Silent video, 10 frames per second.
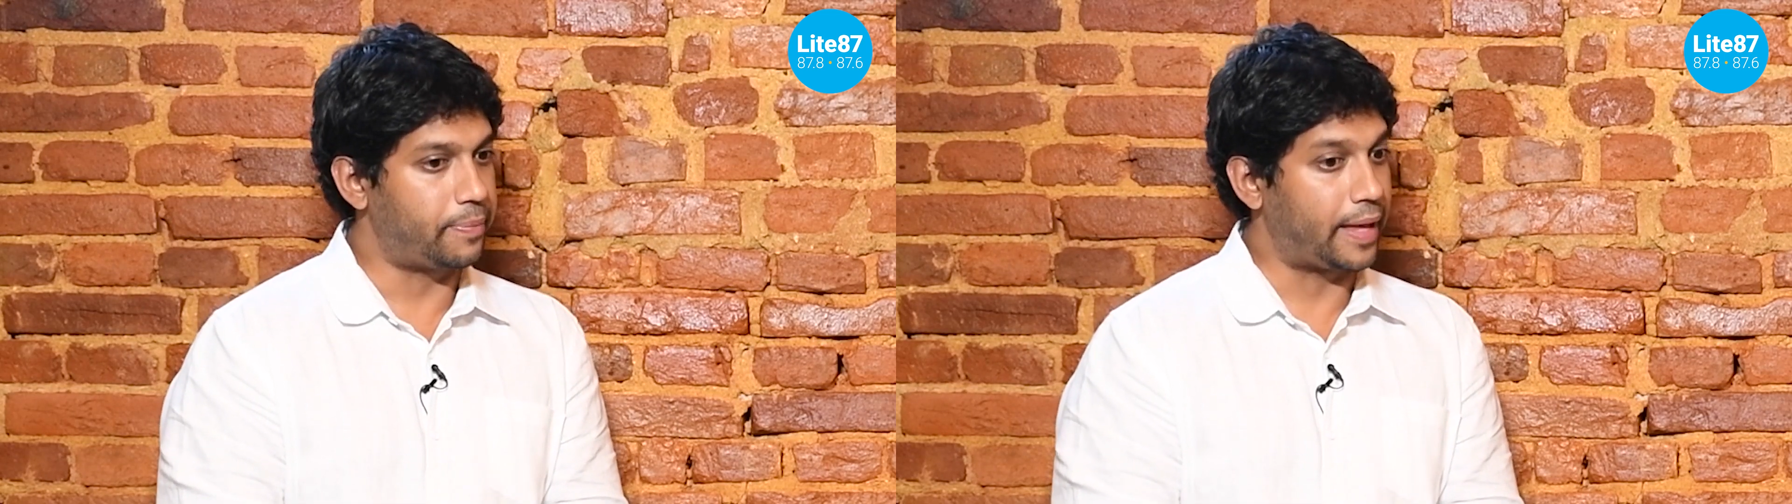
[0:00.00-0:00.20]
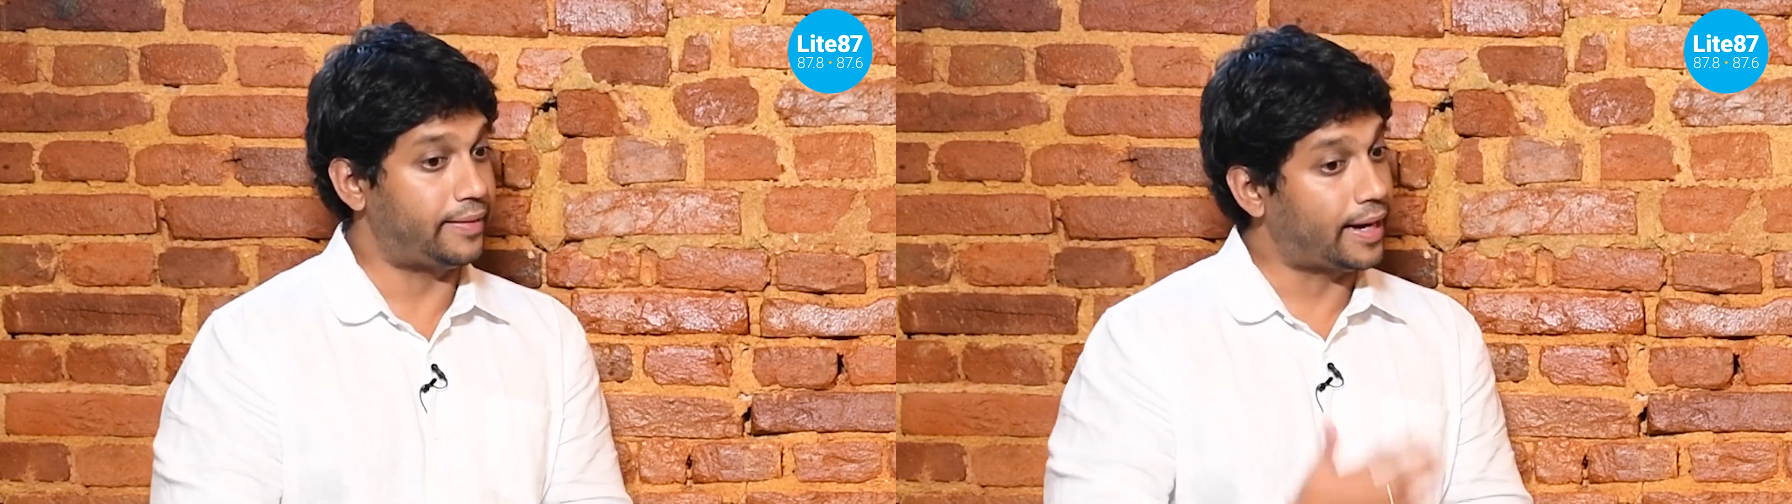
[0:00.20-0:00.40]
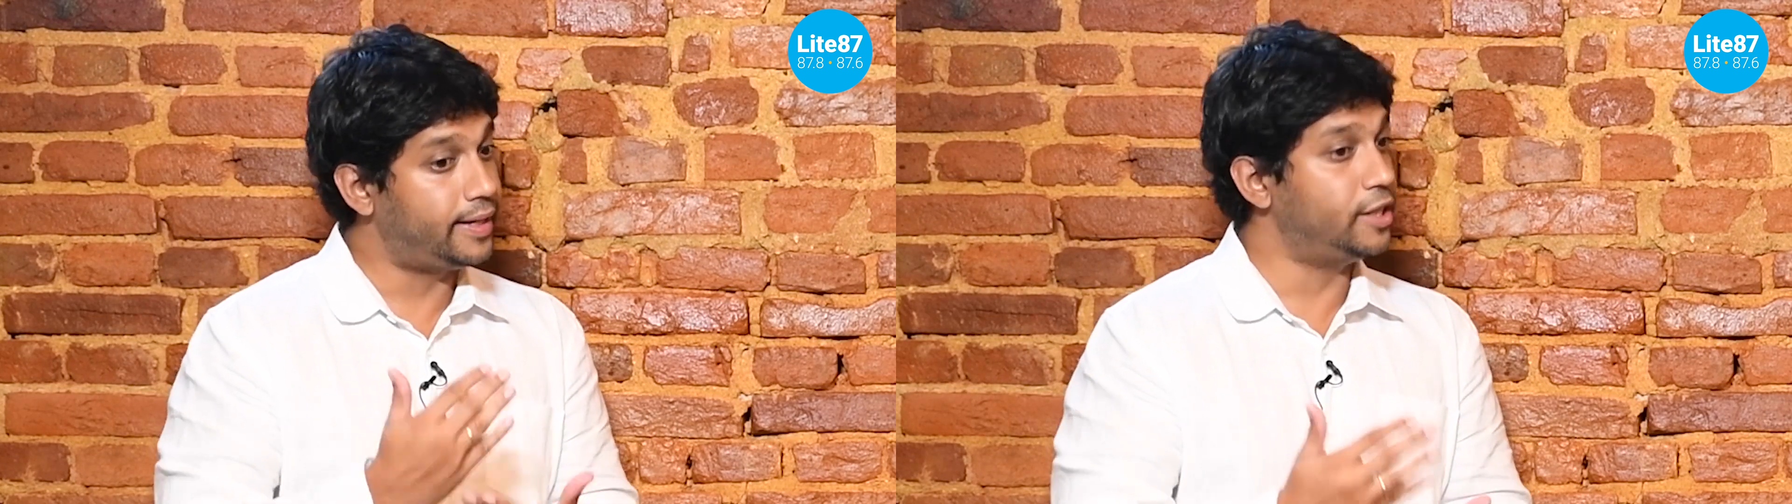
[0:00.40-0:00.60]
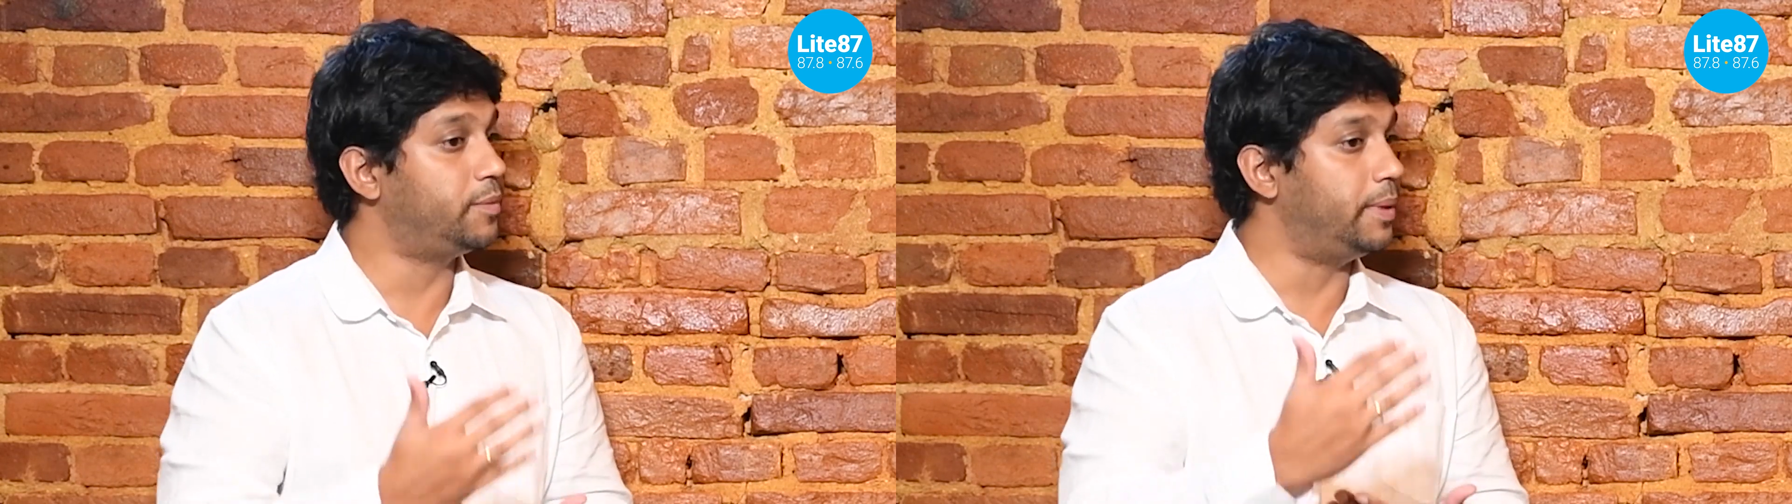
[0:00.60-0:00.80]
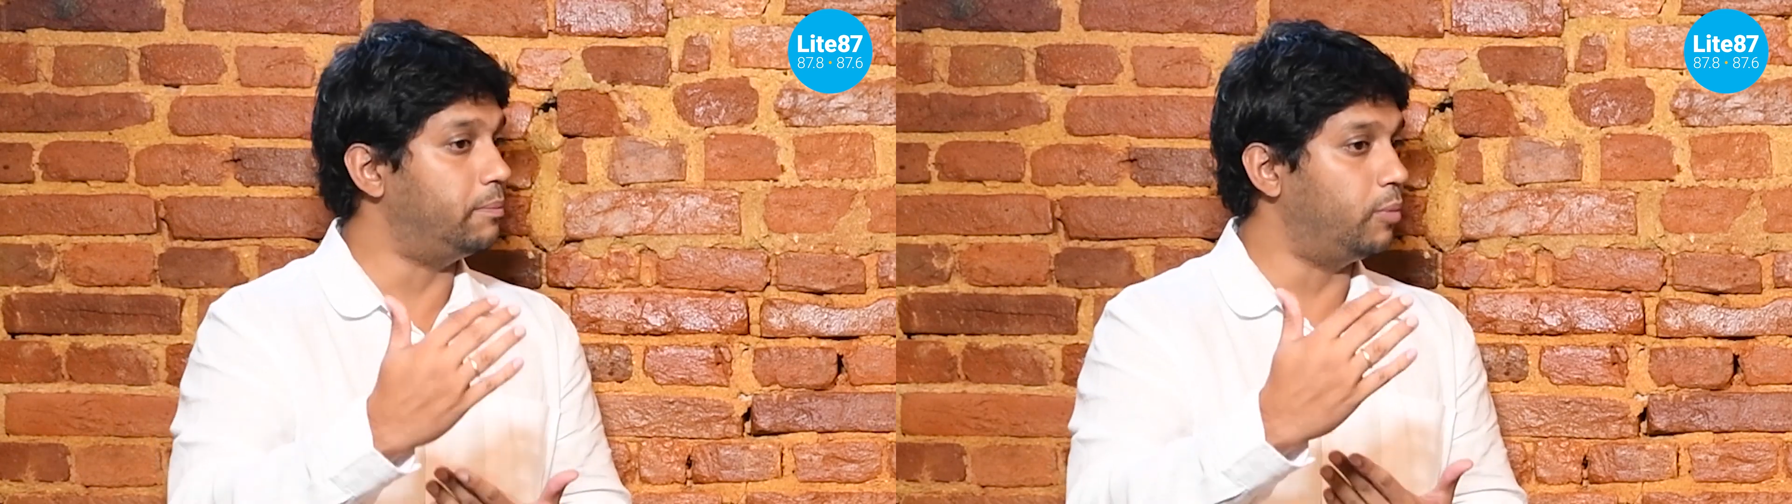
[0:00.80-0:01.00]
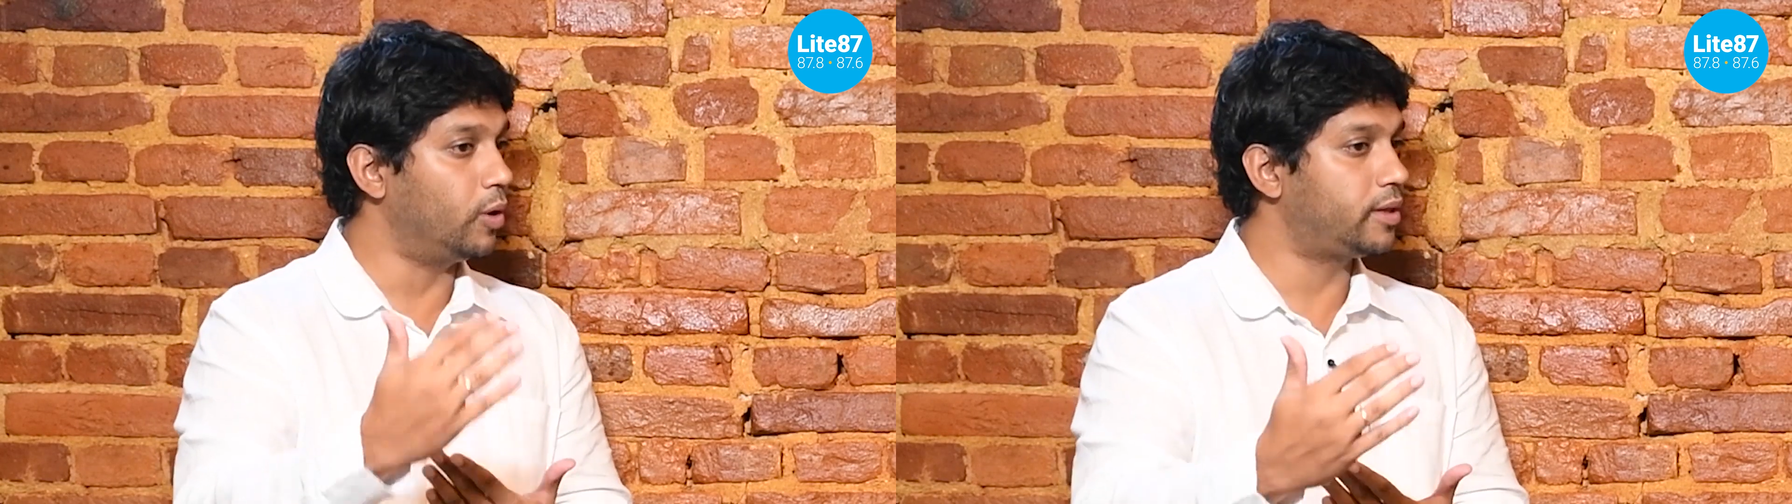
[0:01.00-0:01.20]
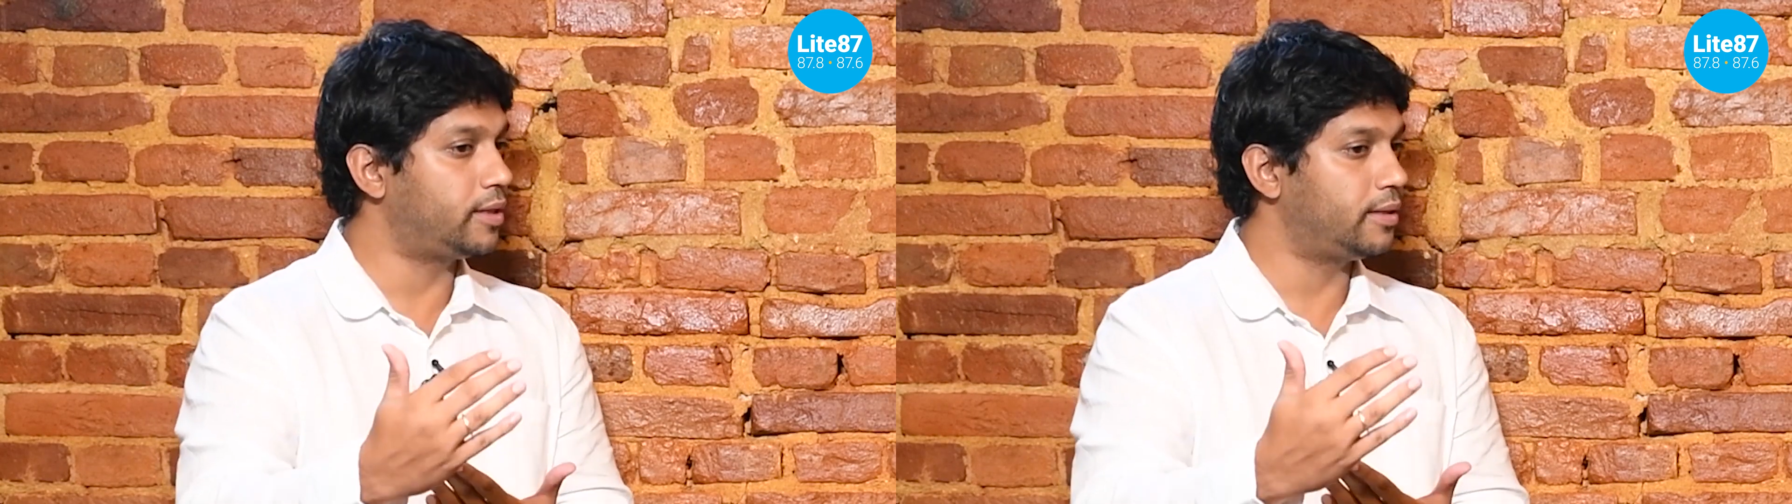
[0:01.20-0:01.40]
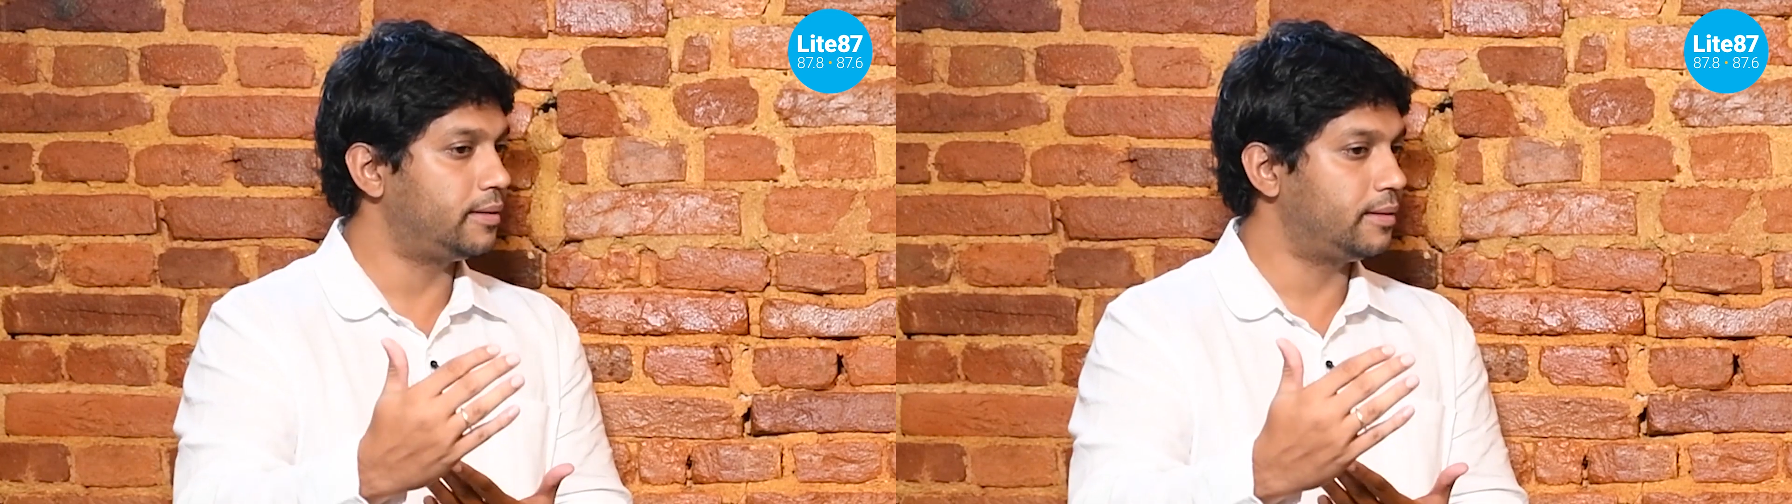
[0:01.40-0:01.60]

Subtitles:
and that needs to be both.